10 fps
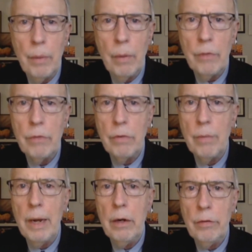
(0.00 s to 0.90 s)
was a
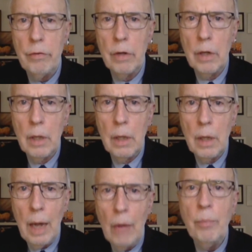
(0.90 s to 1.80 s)
tremendous
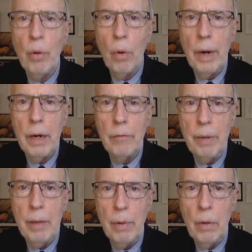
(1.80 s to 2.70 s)
outpouring of
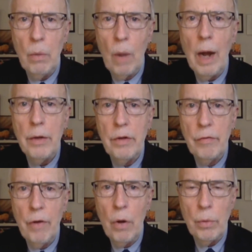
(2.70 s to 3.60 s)
people who wanted to
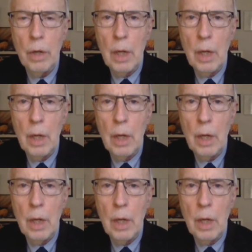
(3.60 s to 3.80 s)
vote.